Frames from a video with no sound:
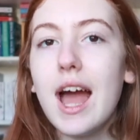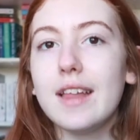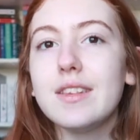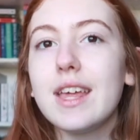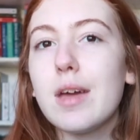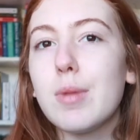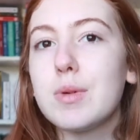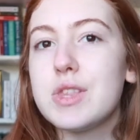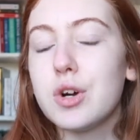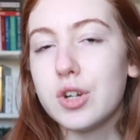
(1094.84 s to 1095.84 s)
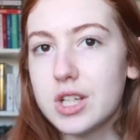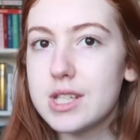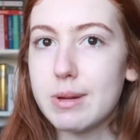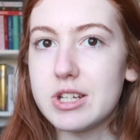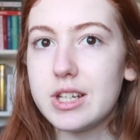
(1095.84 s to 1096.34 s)
And then they came out with the other
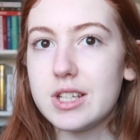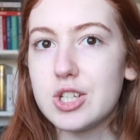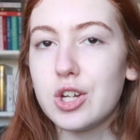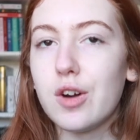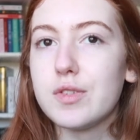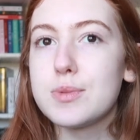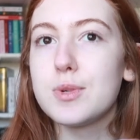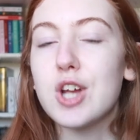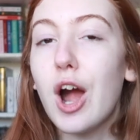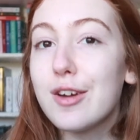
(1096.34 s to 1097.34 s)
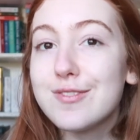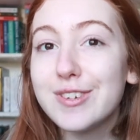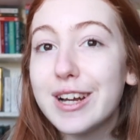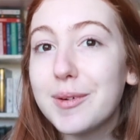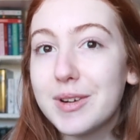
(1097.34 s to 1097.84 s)
special edition covers, which I
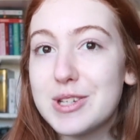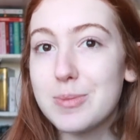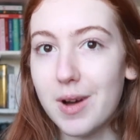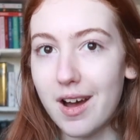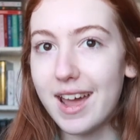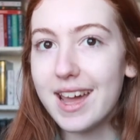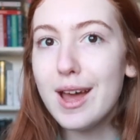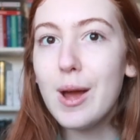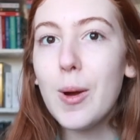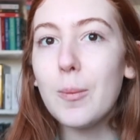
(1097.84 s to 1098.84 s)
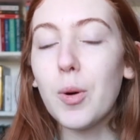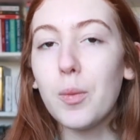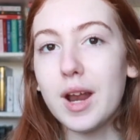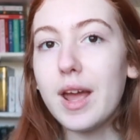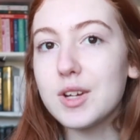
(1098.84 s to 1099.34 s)
really wanted to buy, but
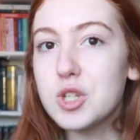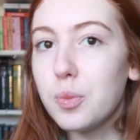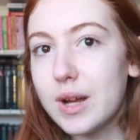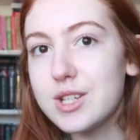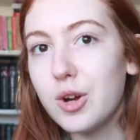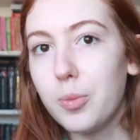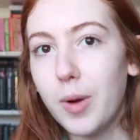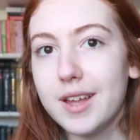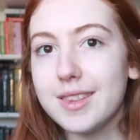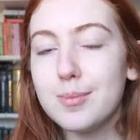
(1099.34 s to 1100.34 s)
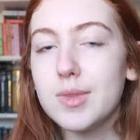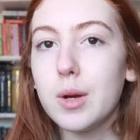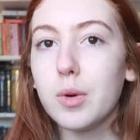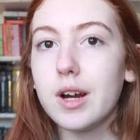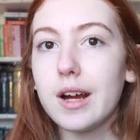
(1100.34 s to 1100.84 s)
when I actually went to go buy them,
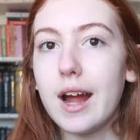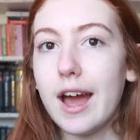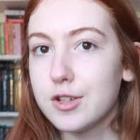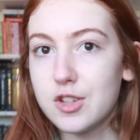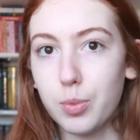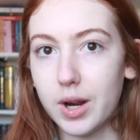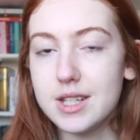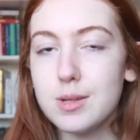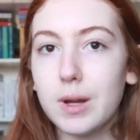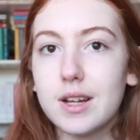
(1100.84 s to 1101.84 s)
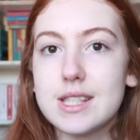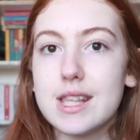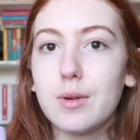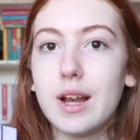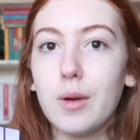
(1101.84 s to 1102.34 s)
they were out of print because
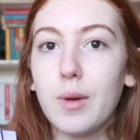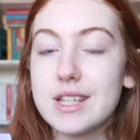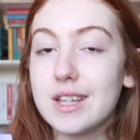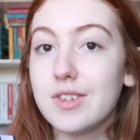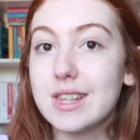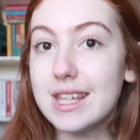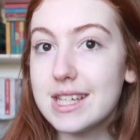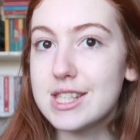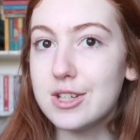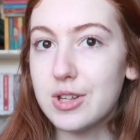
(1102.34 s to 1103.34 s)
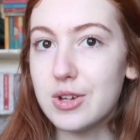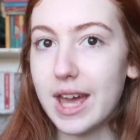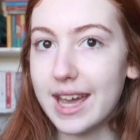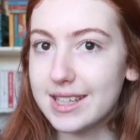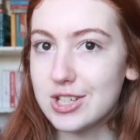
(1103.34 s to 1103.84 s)
they were like waiting for these new
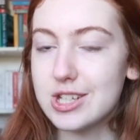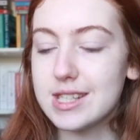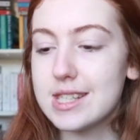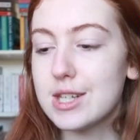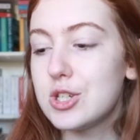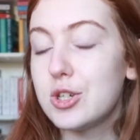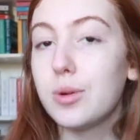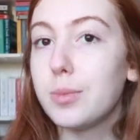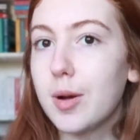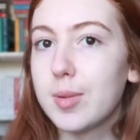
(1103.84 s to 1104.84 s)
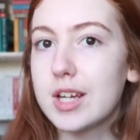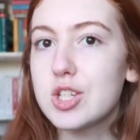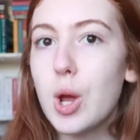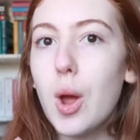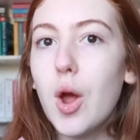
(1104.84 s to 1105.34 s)
UK editions to publish.